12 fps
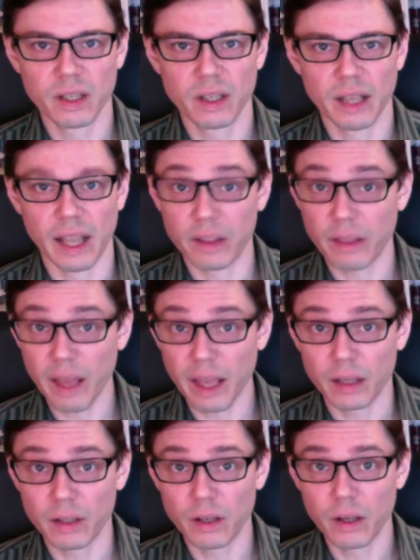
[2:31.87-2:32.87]
And
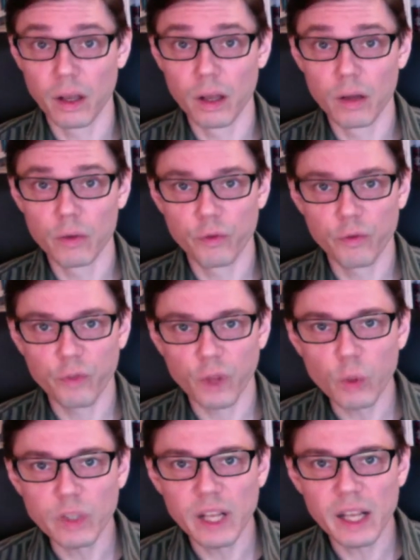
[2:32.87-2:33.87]
then,
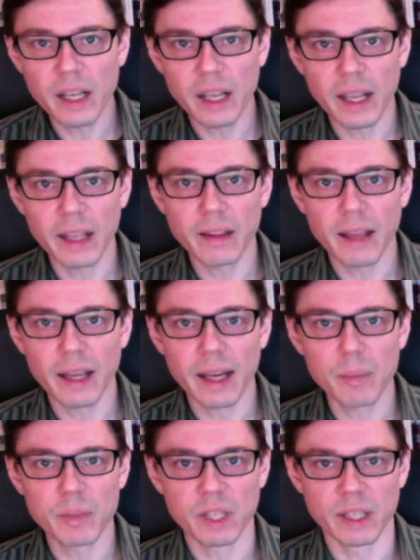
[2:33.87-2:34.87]
floating in that
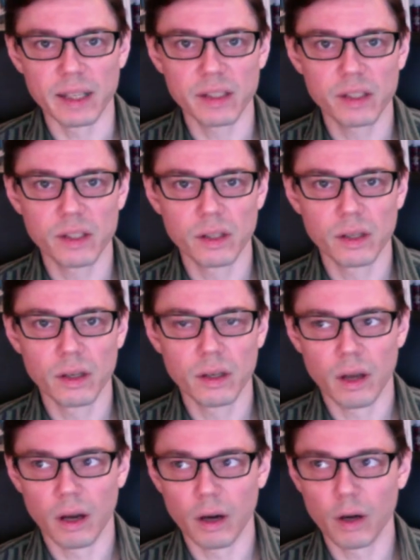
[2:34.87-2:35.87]
emptiness,
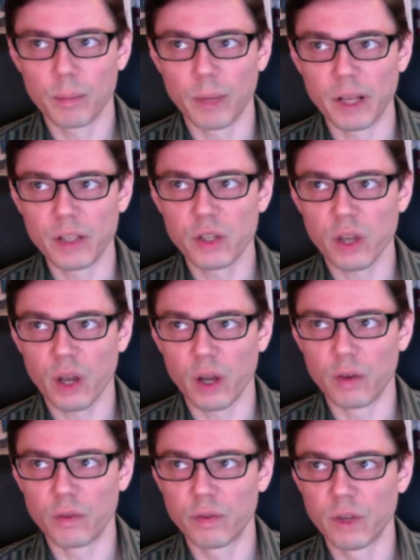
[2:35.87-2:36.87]
are a bunch
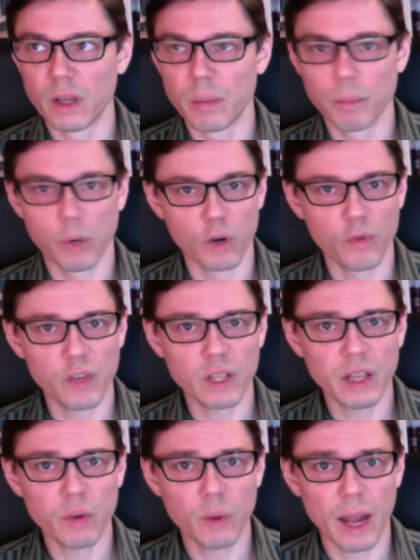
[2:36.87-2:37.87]
of
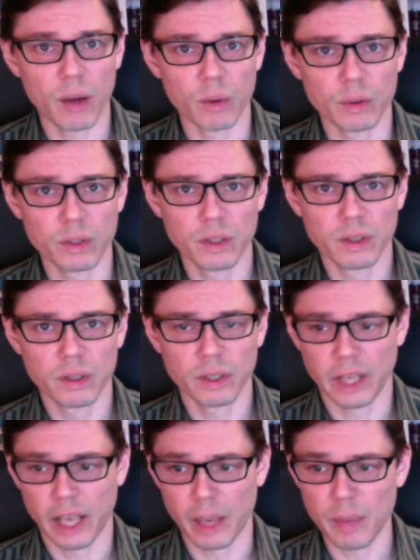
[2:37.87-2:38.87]
perfectly round,
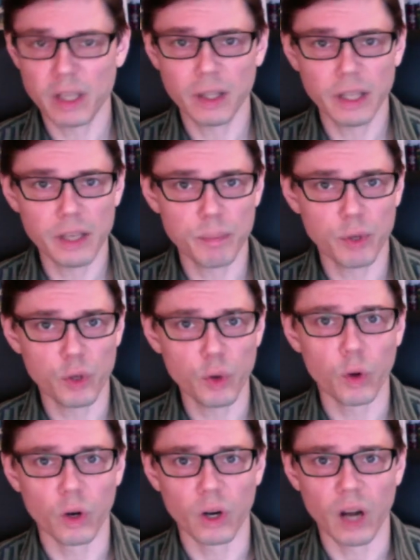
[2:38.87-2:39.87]
chemically
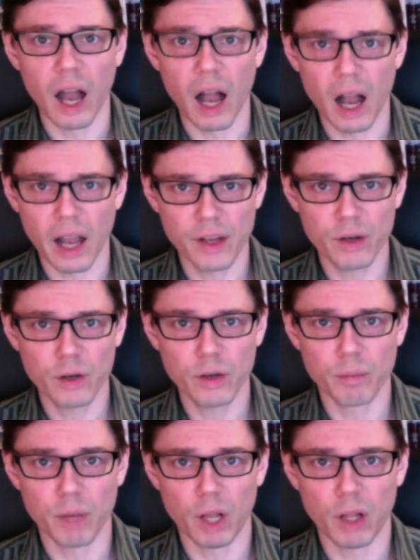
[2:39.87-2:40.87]
pure iron
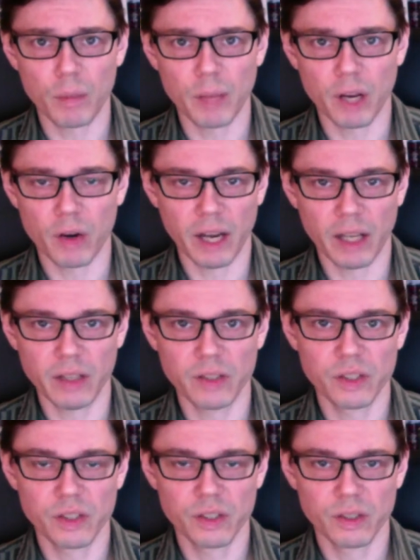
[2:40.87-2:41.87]
ball
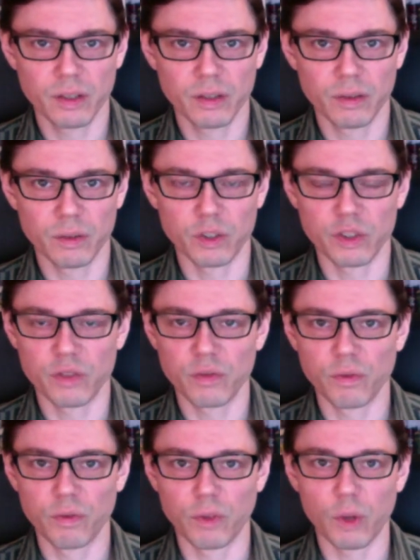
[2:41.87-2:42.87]
bearings. They're just
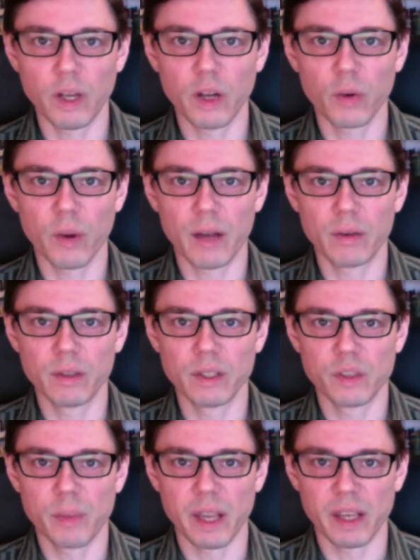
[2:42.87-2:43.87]
floating around in
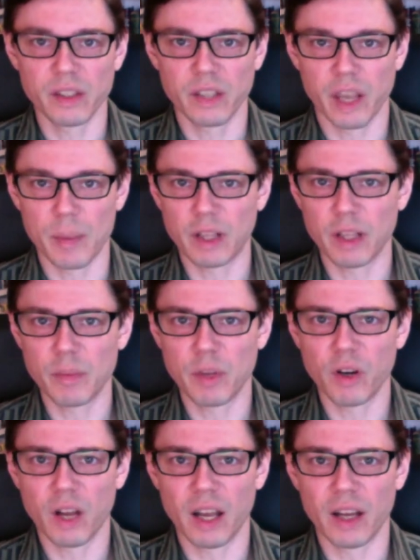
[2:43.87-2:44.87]
space. Chemically
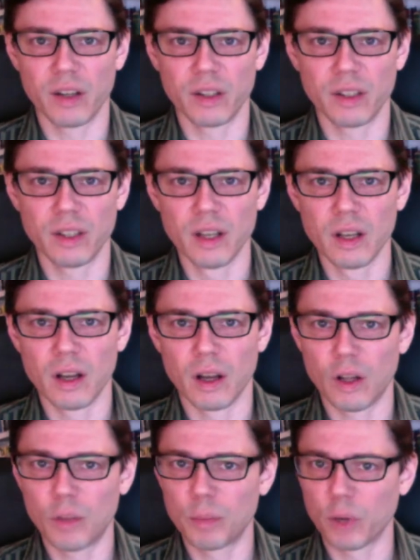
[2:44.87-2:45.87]
pure iron,
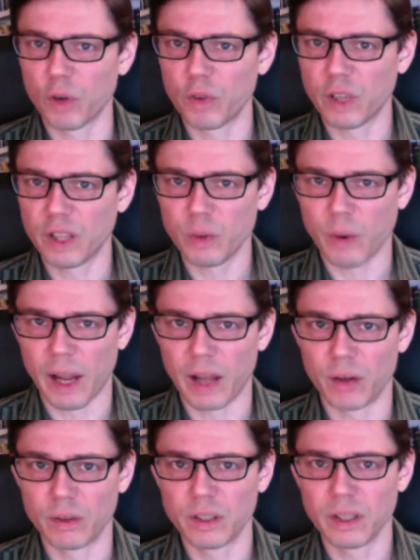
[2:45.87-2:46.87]
all perfectly
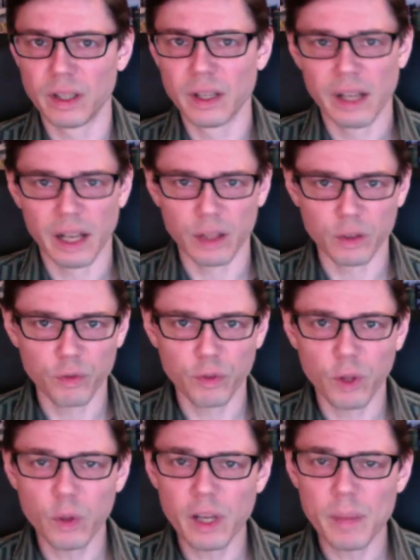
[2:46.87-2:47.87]
round, and they're
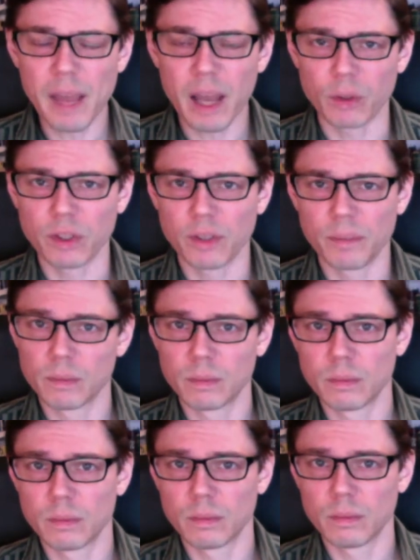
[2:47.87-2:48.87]
floating about.
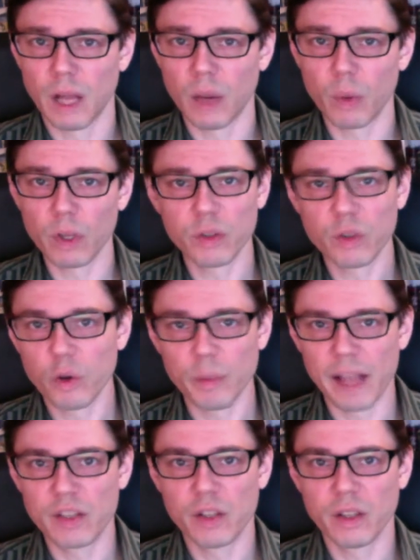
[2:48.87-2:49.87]
I want you to
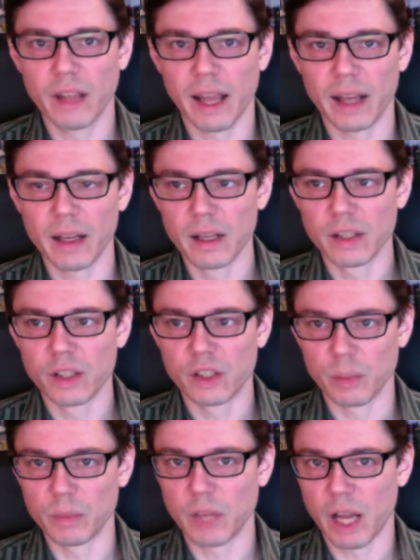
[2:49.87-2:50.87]
imagine that
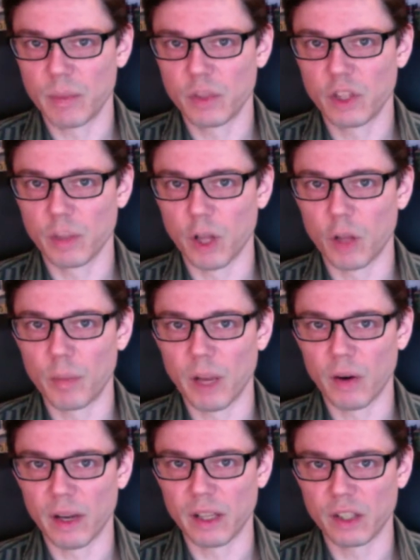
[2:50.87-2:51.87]
sometimes the ball
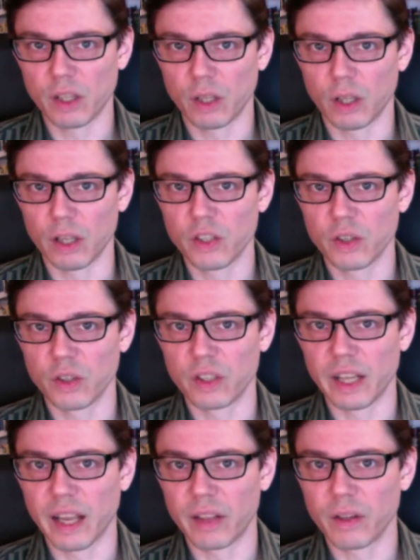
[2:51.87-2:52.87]
bearings cluster
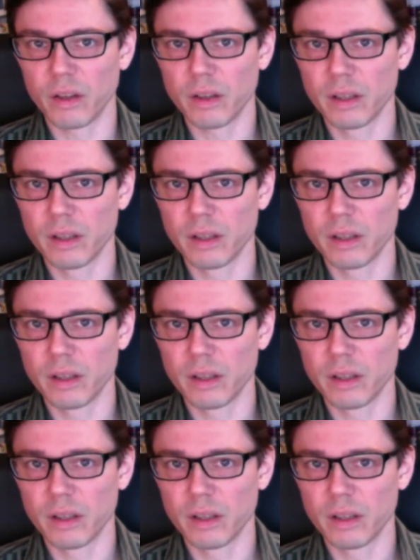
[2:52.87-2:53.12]
together,